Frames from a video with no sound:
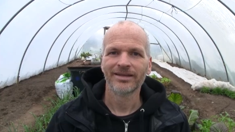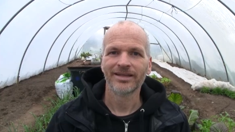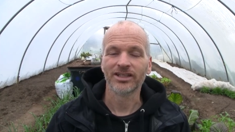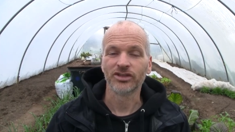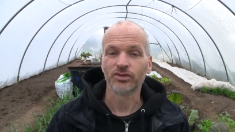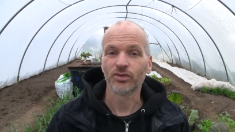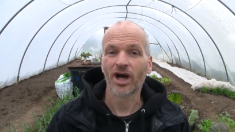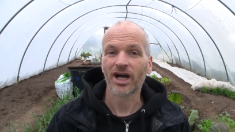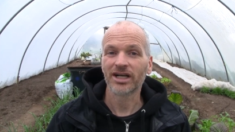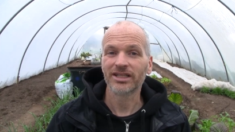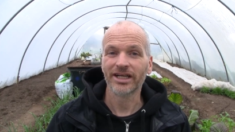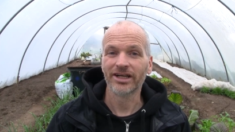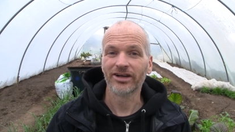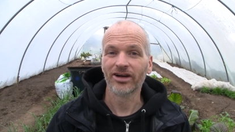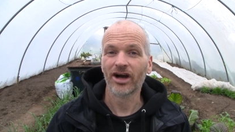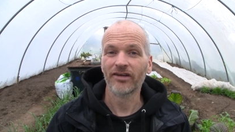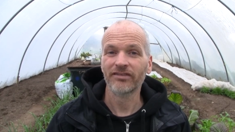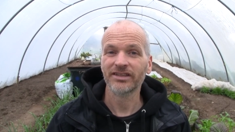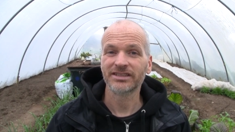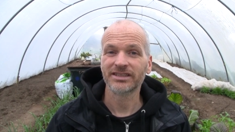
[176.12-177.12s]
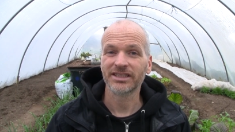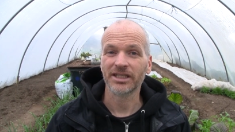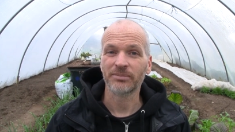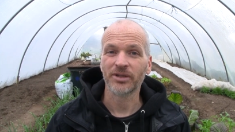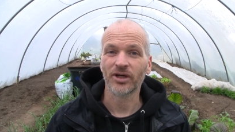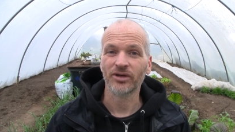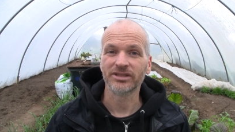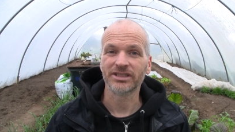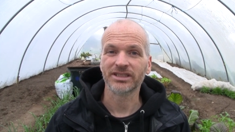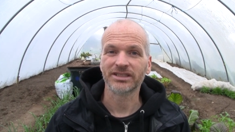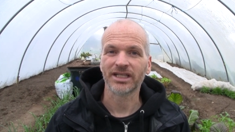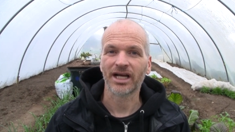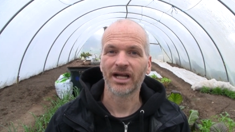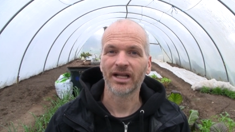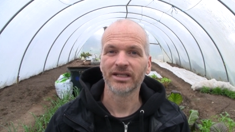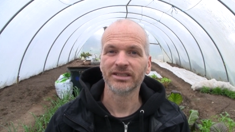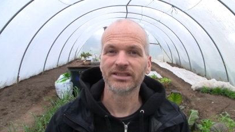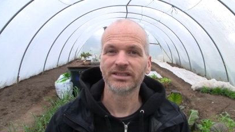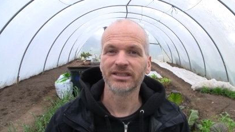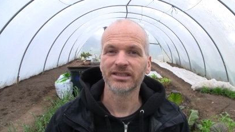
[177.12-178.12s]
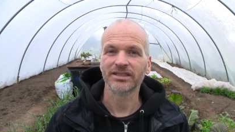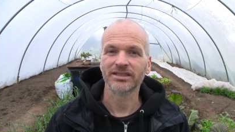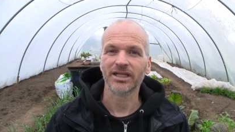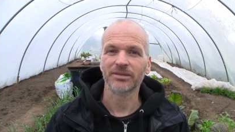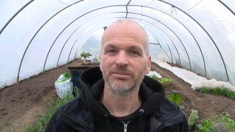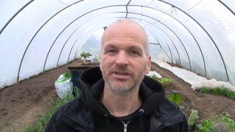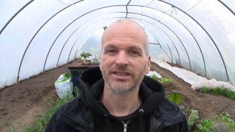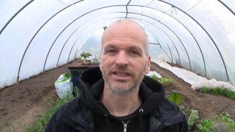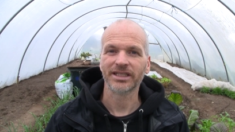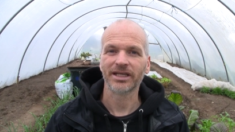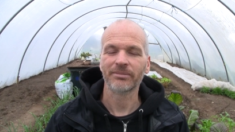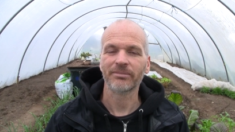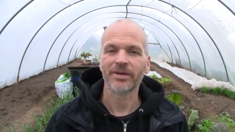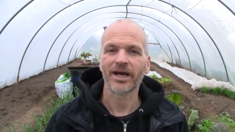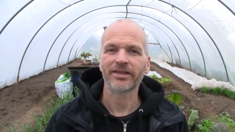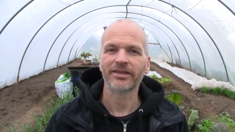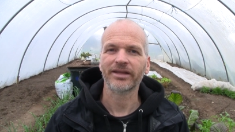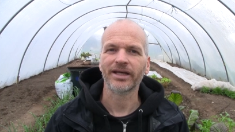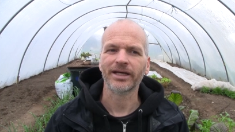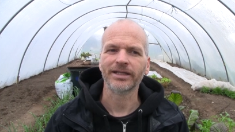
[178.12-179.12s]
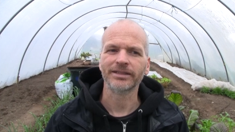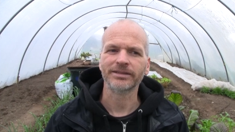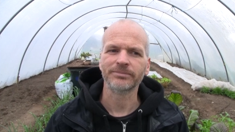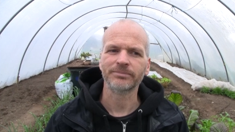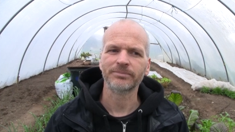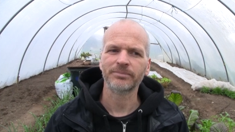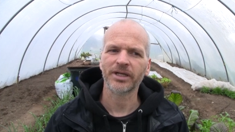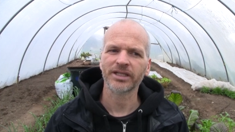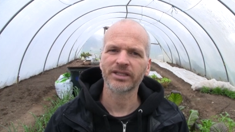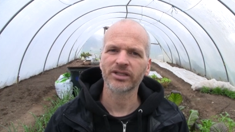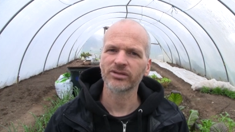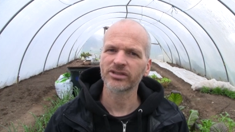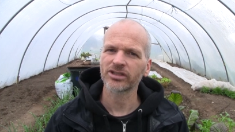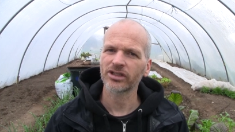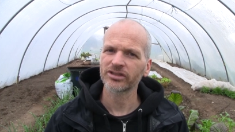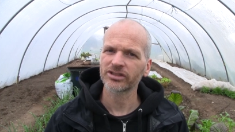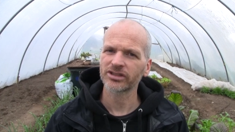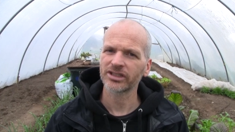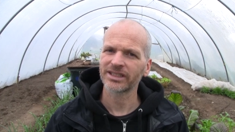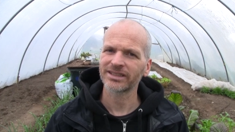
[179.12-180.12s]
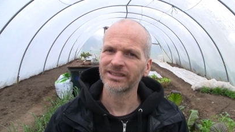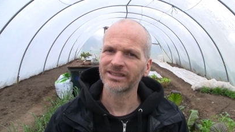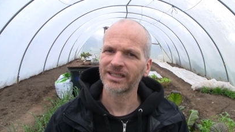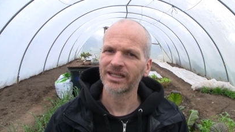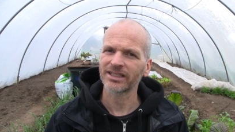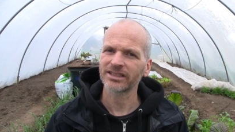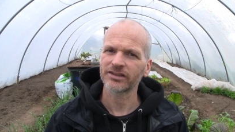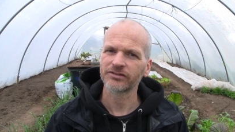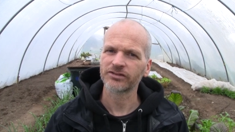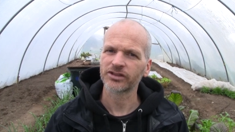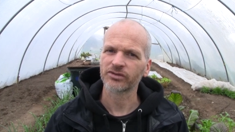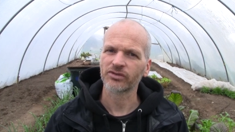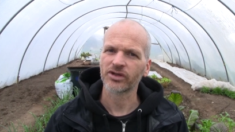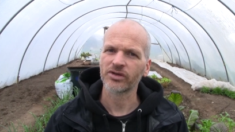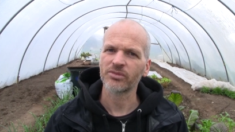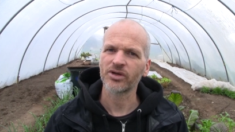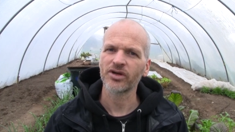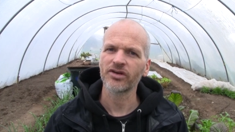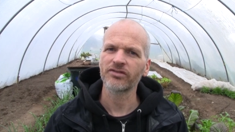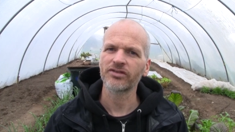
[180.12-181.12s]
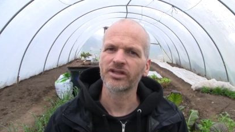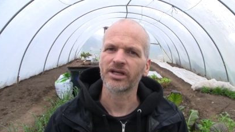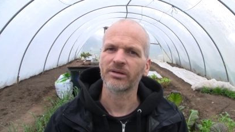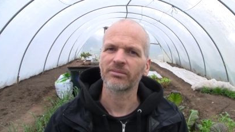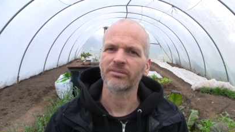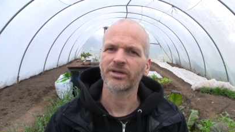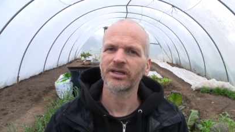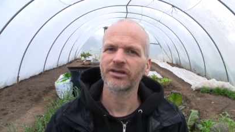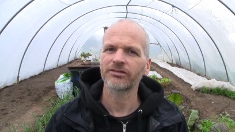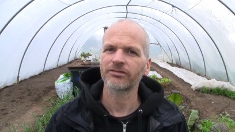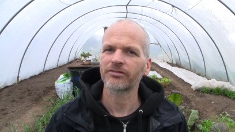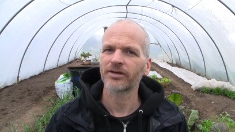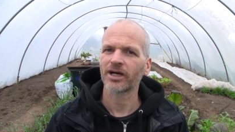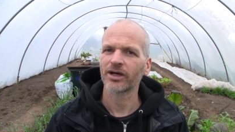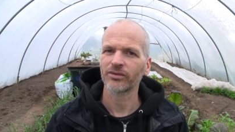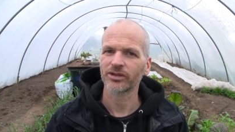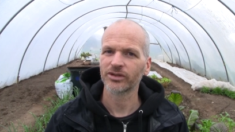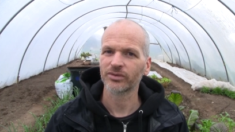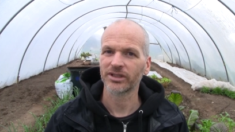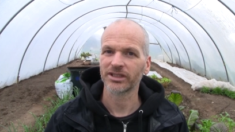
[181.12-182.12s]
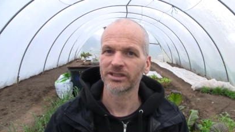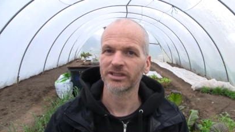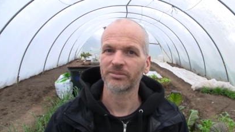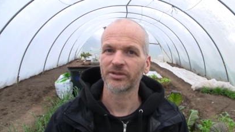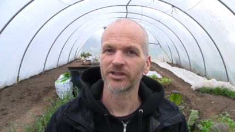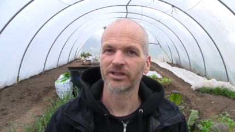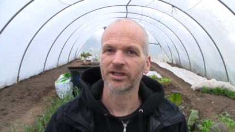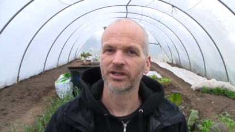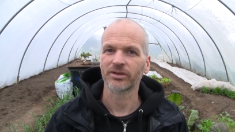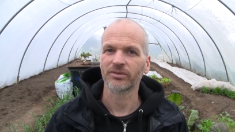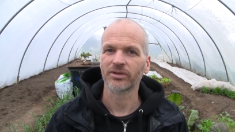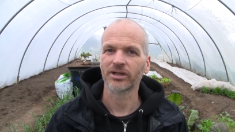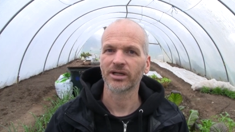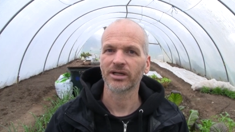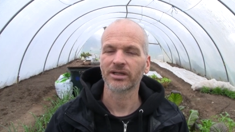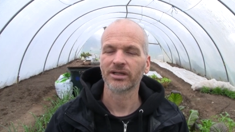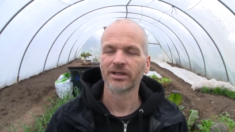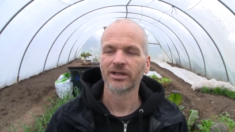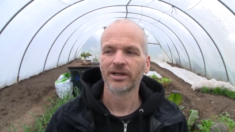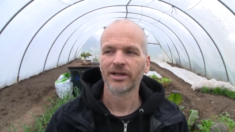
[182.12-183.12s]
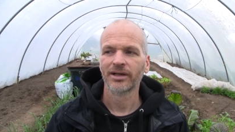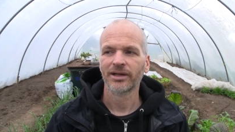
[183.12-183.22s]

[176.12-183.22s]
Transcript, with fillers: This rock layer obviously posed a challenge to the double digging method, but there was also an incentive to remove them if I was willing to put in the work.